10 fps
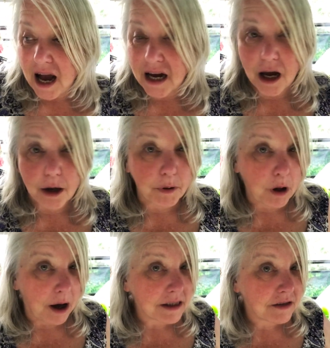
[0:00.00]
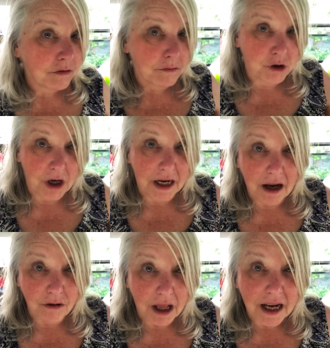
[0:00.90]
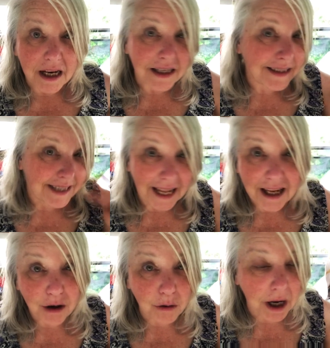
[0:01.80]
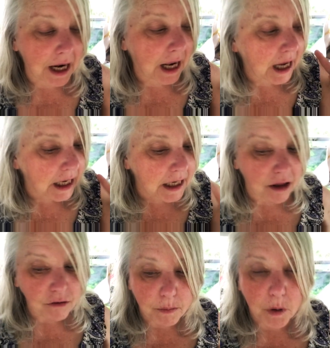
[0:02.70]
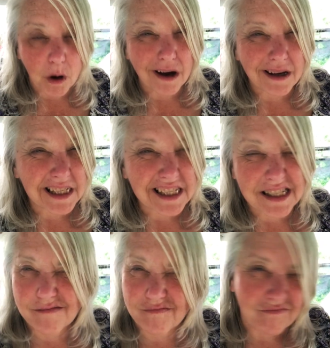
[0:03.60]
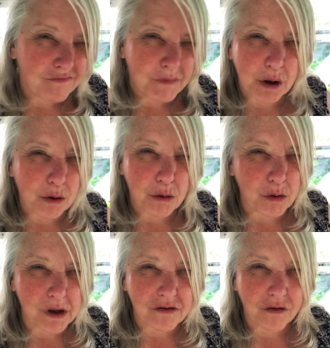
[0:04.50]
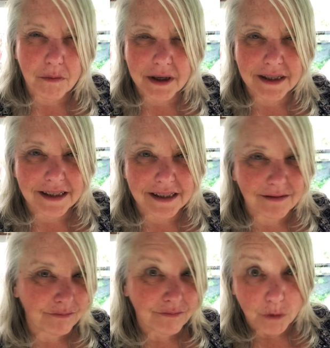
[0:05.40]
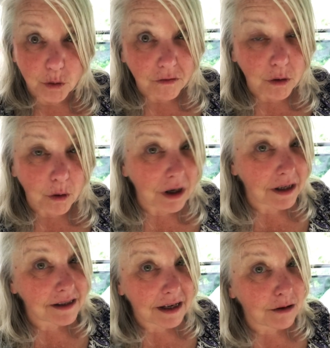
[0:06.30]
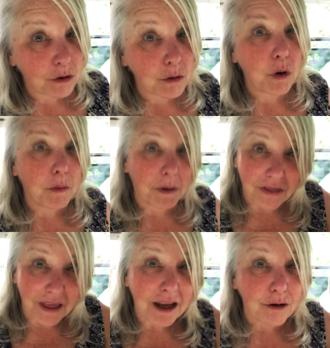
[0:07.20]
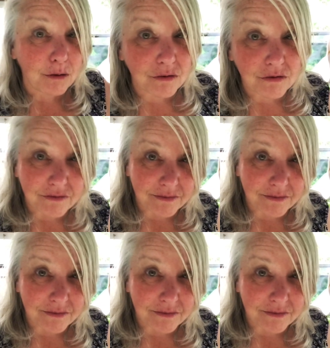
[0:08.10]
I got applause from Shining Out Light. Thank you. And I got another applause, but I don't know who it's from because whoever you are, you didn't say who you were, but thank you.